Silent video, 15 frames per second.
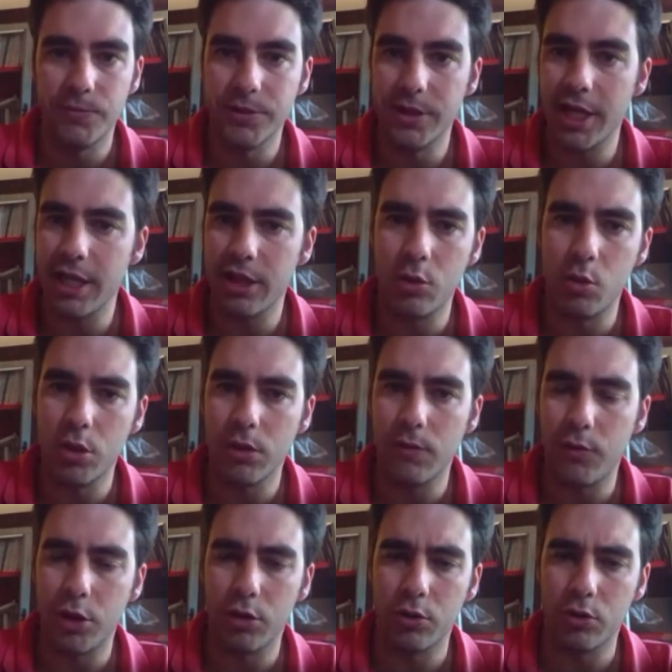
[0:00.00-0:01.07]
they had to work
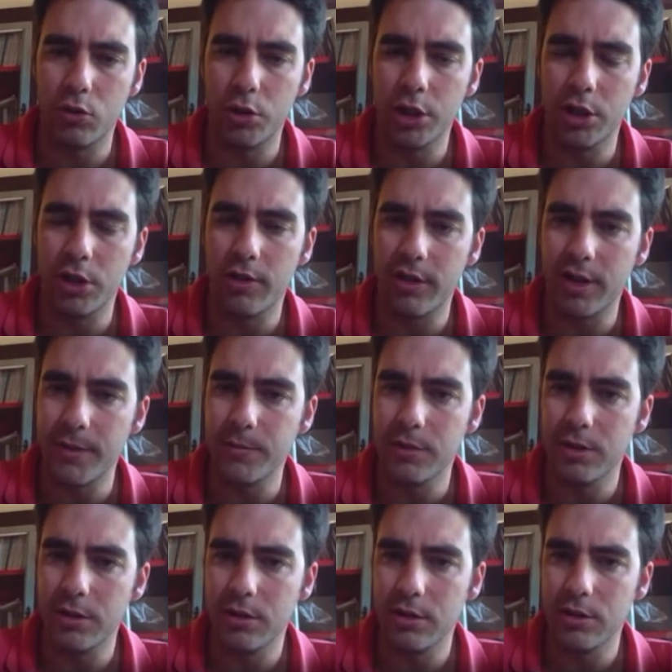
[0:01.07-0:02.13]
during this time
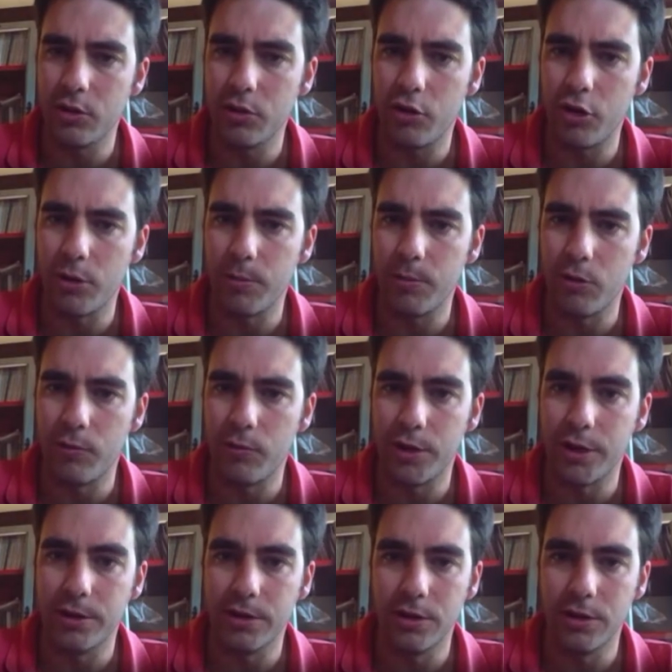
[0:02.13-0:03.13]
non-stop so far.